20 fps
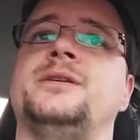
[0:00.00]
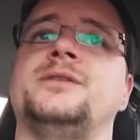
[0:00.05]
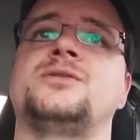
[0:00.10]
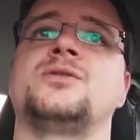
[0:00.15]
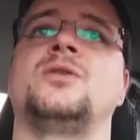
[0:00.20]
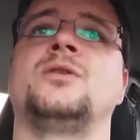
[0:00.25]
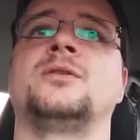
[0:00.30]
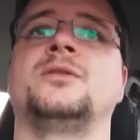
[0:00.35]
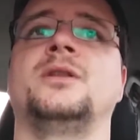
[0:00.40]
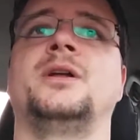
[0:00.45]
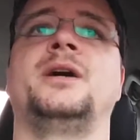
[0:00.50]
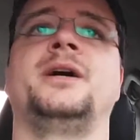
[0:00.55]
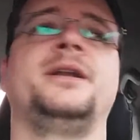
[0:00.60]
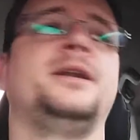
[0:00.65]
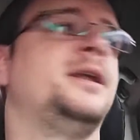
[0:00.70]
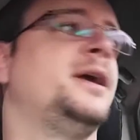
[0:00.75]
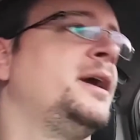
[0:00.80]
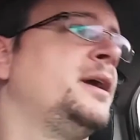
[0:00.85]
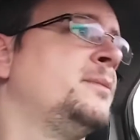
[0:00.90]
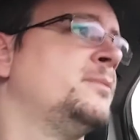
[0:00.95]
His
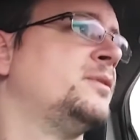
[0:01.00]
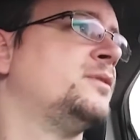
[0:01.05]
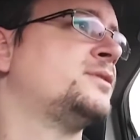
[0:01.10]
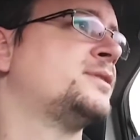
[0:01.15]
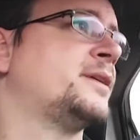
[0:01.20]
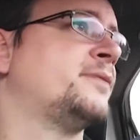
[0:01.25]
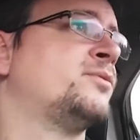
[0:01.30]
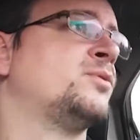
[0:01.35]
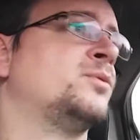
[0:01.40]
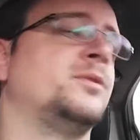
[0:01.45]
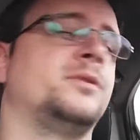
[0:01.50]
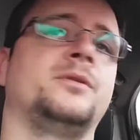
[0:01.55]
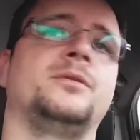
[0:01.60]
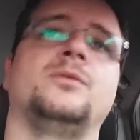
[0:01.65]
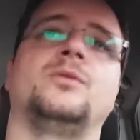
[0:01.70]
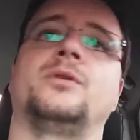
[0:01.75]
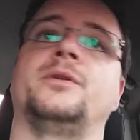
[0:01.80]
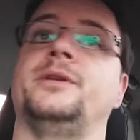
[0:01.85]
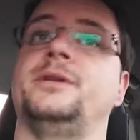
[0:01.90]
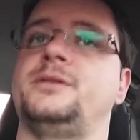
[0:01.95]
online name, as everyone,
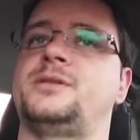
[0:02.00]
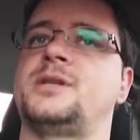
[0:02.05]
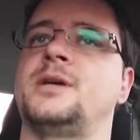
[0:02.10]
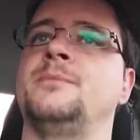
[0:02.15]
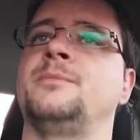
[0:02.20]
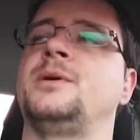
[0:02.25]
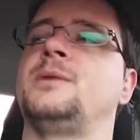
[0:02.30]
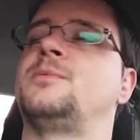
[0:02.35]
or that some